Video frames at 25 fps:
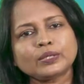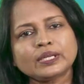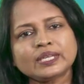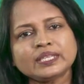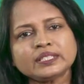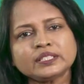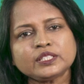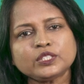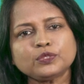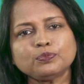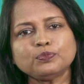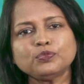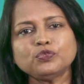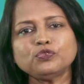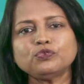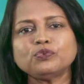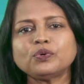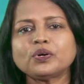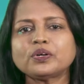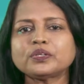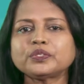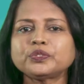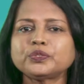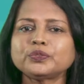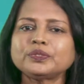let's move
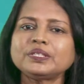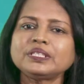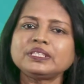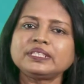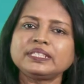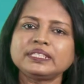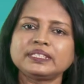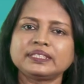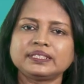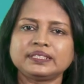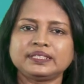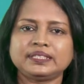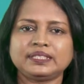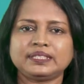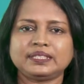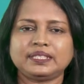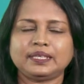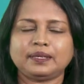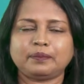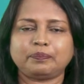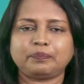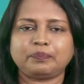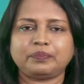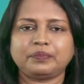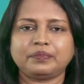on to the third
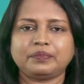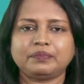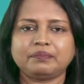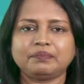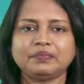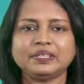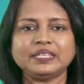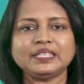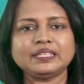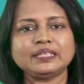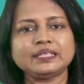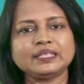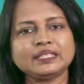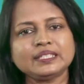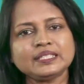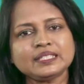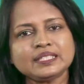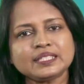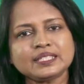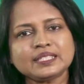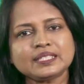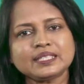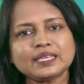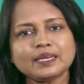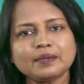step. In
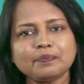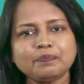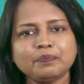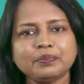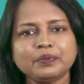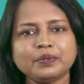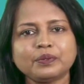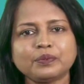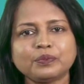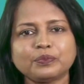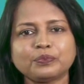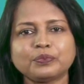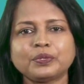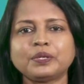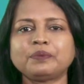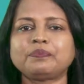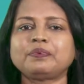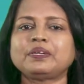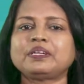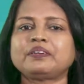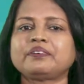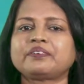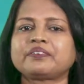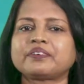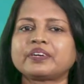this step, we
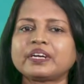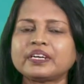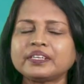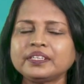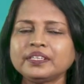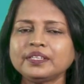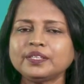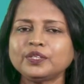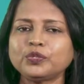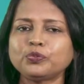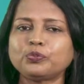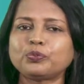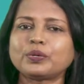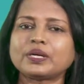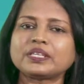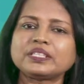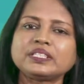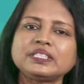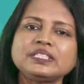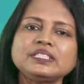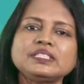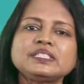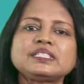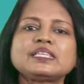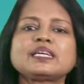will write
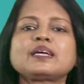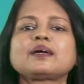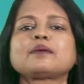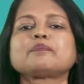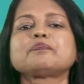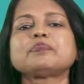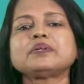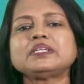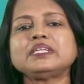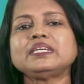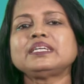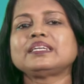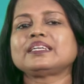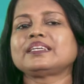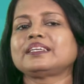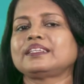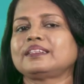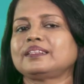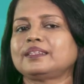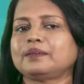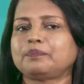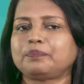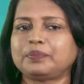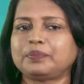what is happening in the